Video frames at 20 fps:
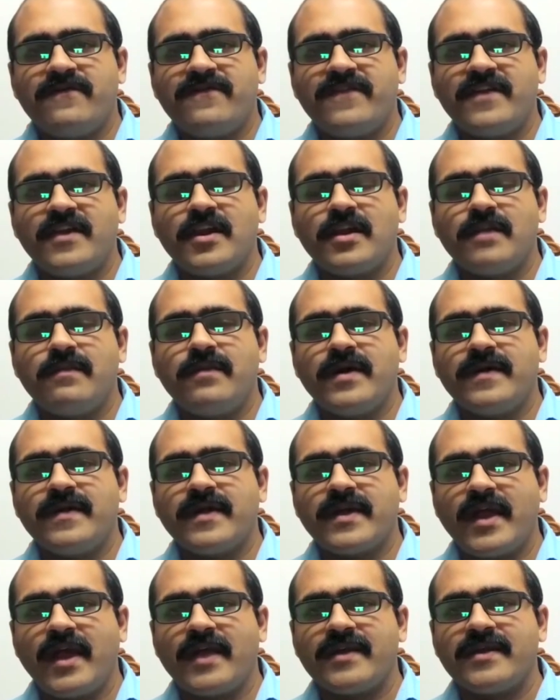
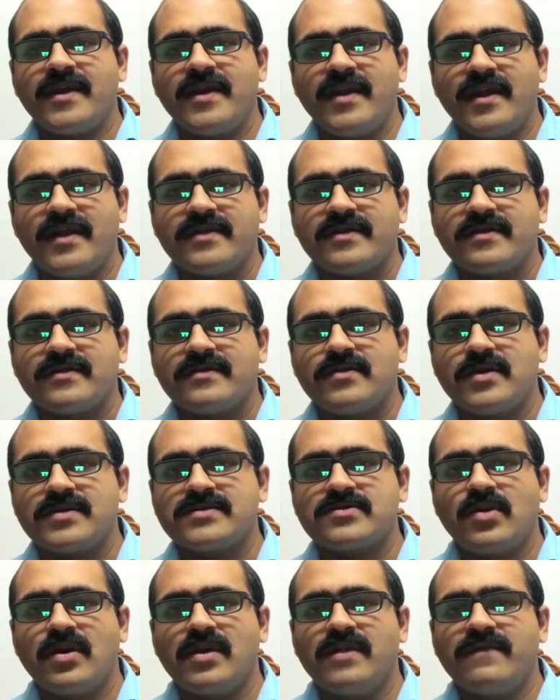candidate was qualified for
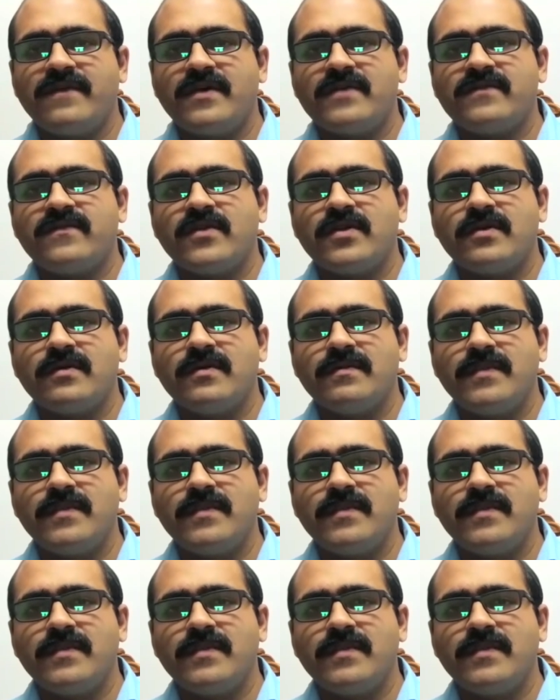the mains,